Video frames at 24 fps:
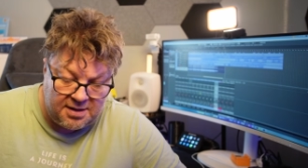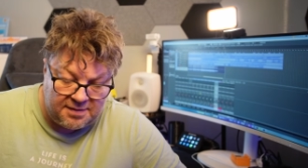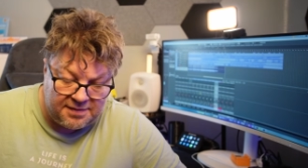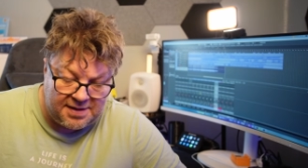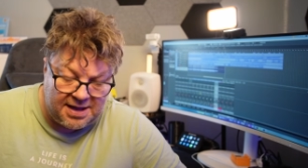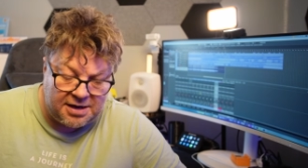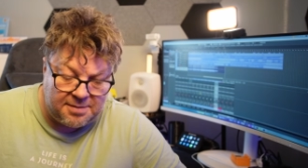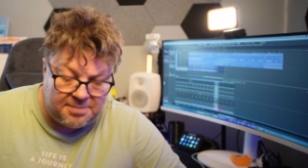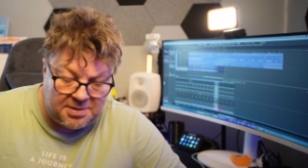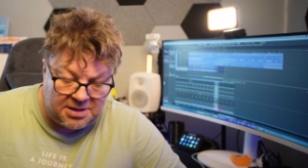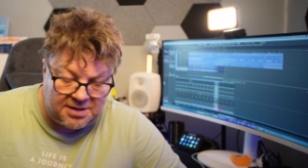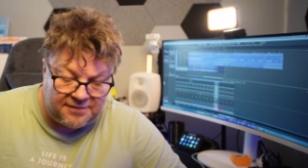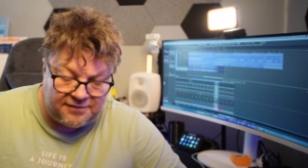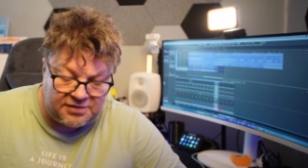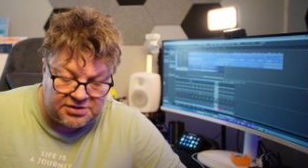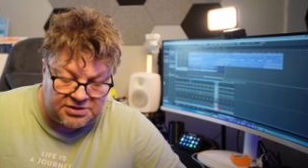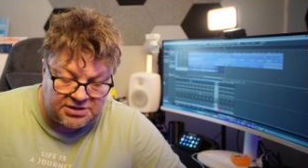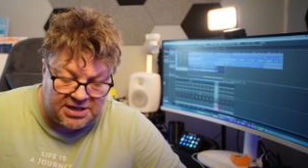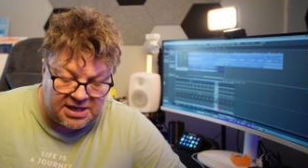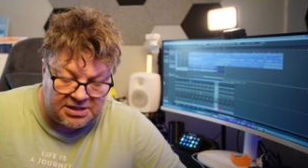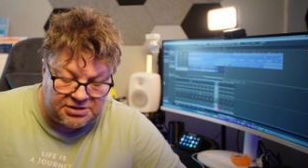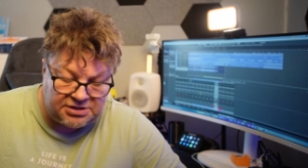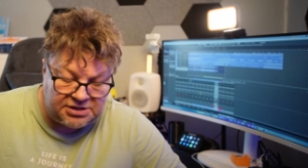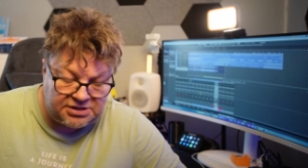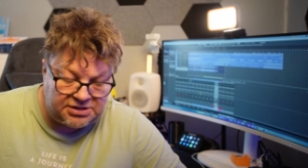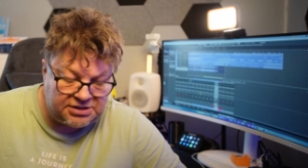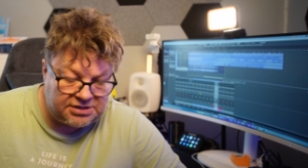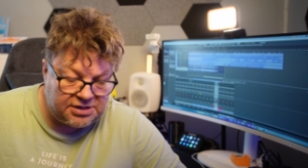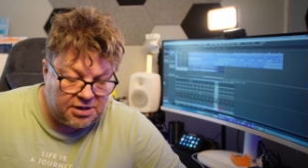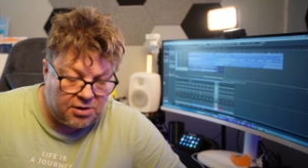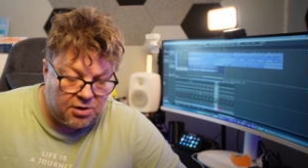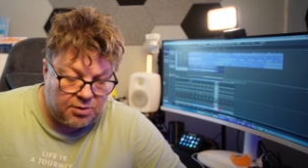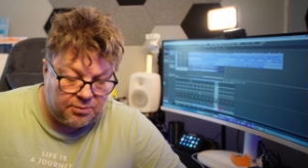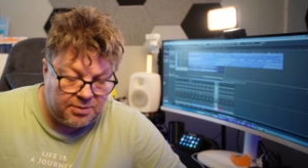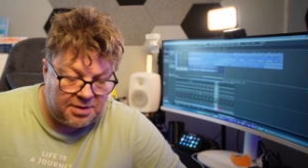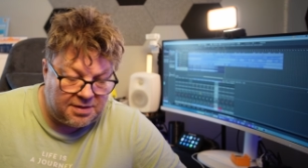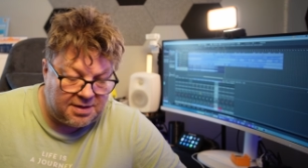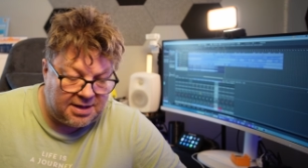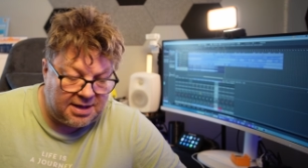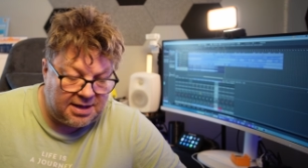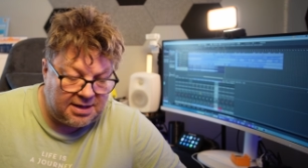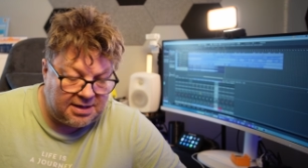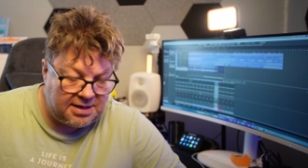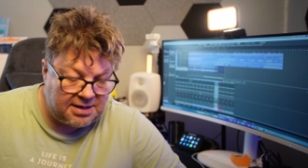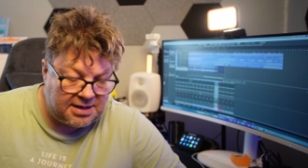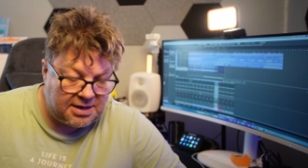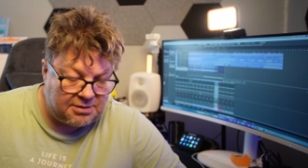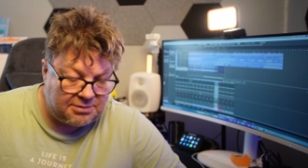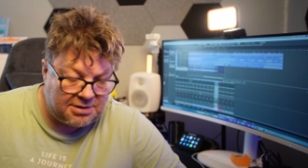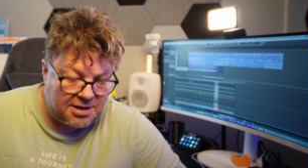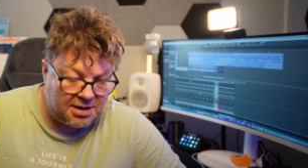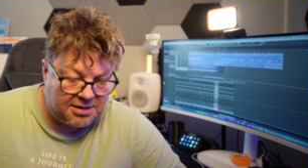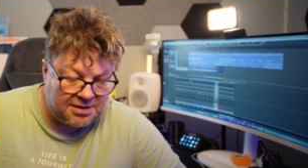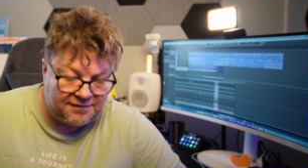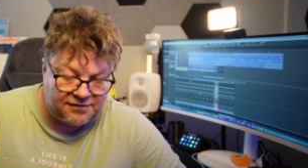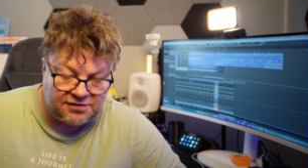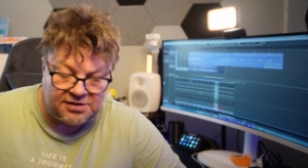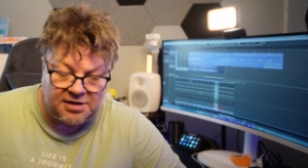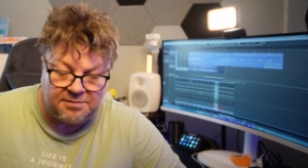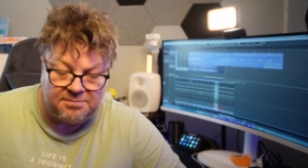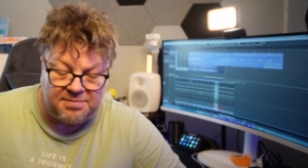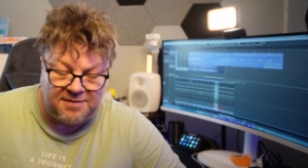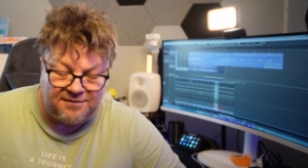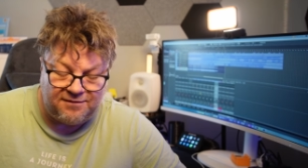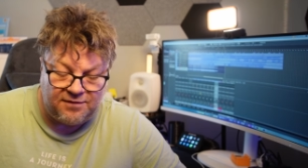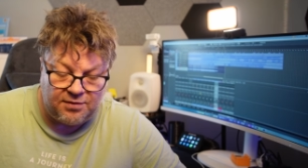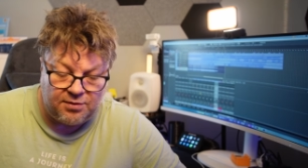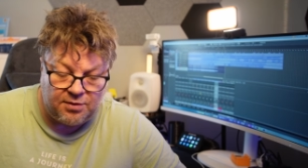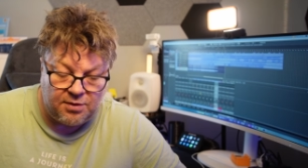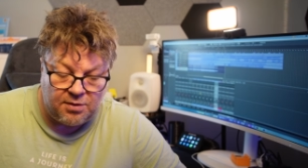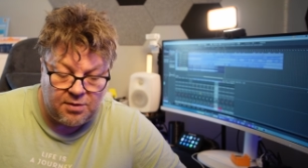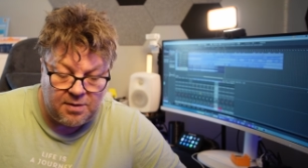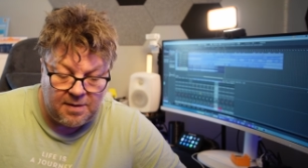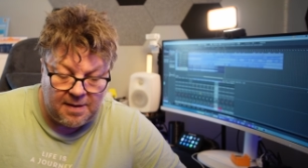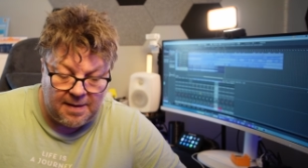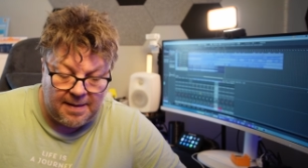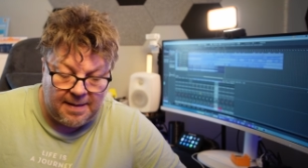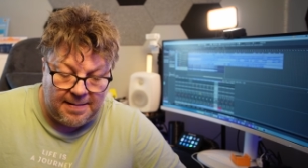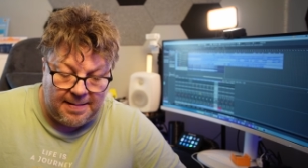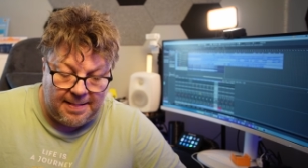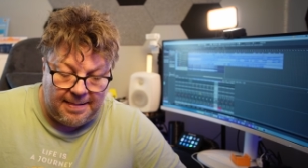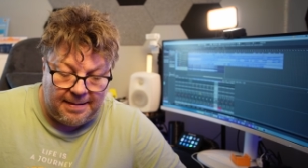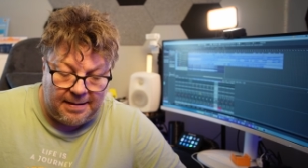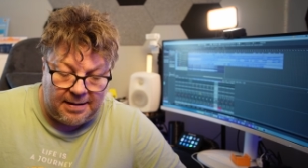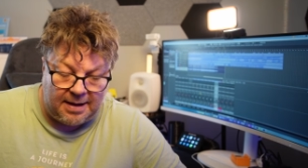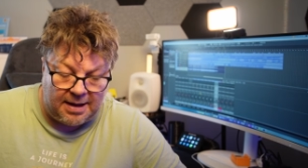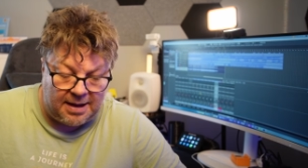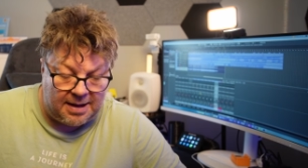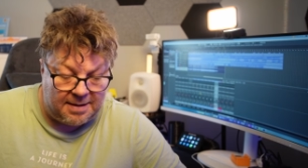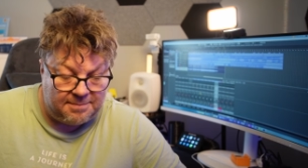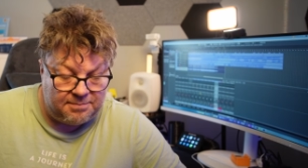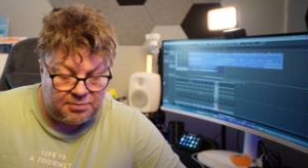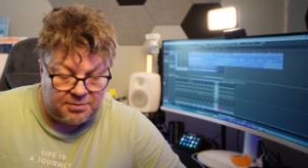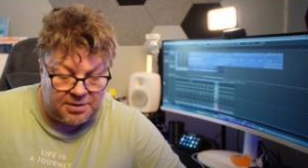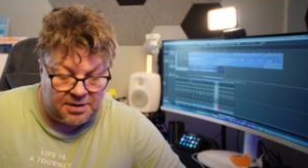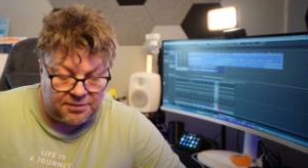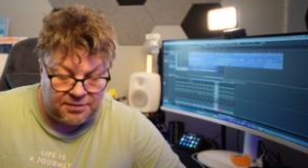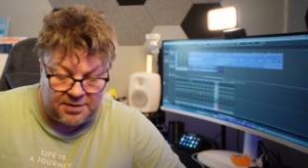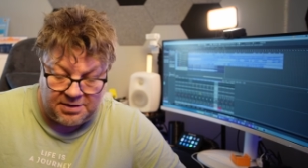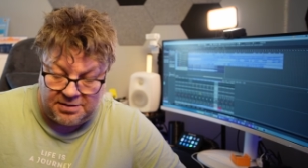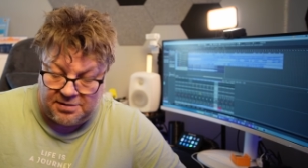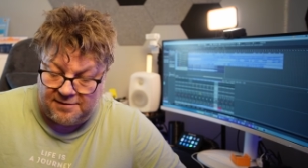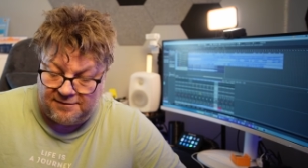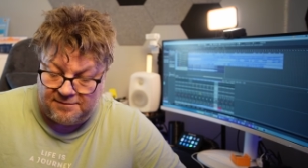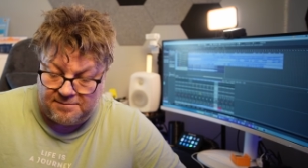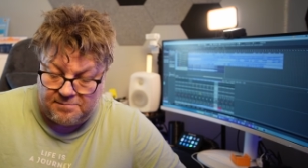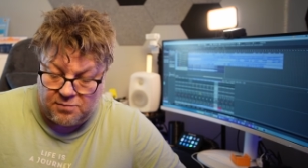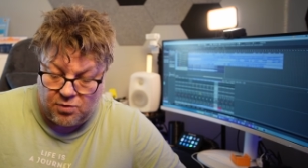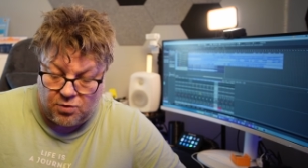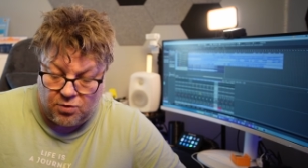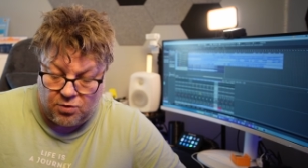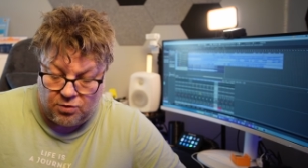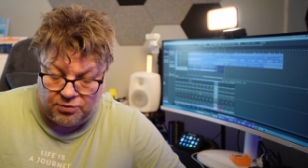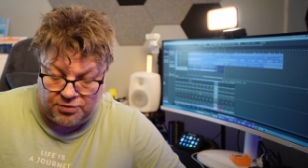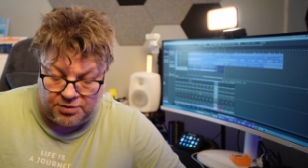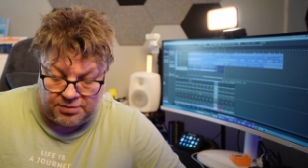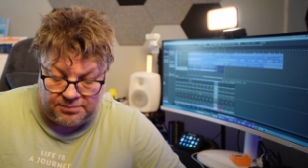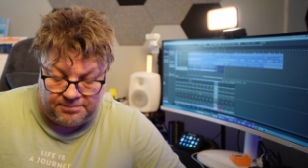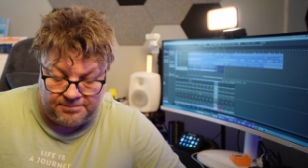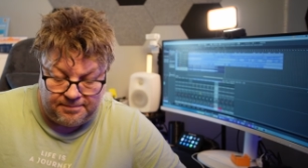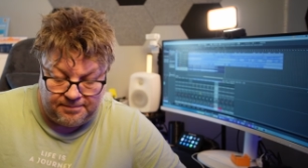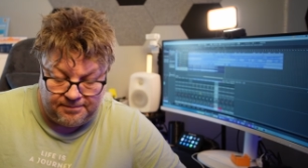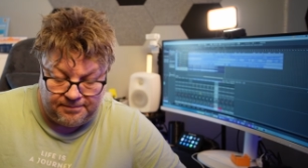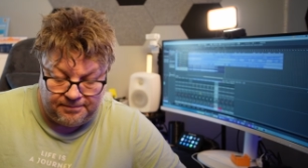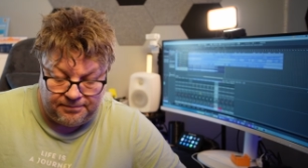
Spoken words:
They had a bit of a sketchy start with it, like I've said before, but I think they've more than